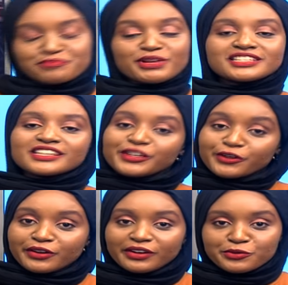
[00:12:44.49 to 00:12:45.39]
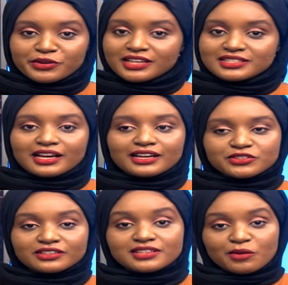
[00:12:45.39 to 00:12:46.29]
But hiyo unaweza
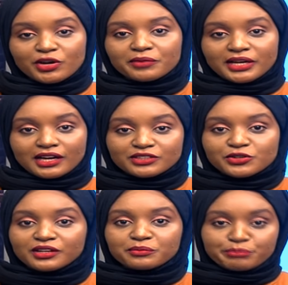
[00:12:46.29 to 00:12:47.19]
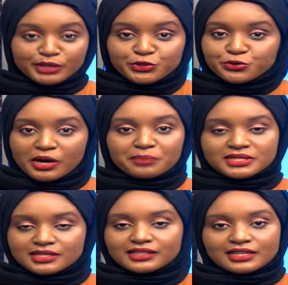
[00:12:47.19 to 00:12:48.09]
actually, someone might actually beat you up
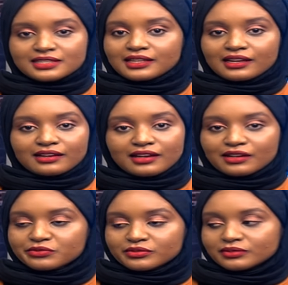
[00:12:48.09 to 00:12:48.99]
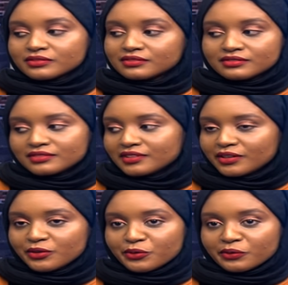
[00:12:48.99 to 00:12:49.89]
seriously. Alafu,
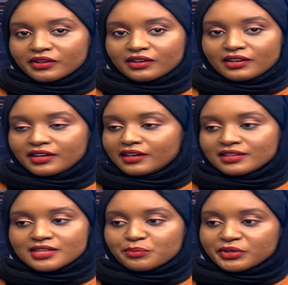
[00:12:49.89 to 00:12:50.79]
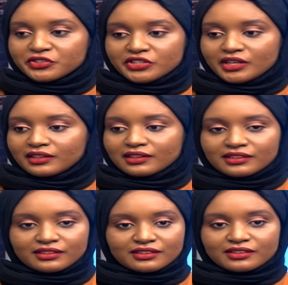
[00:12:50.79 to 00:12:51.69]
you know, he ends up in jail
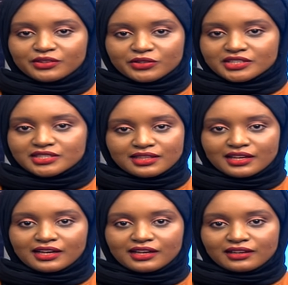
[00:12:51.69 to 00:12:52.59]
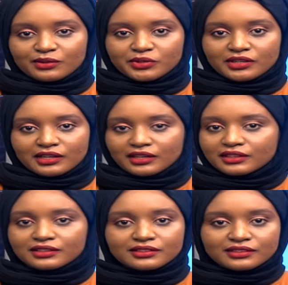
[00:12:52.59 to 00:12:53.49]
and you're just there looking like.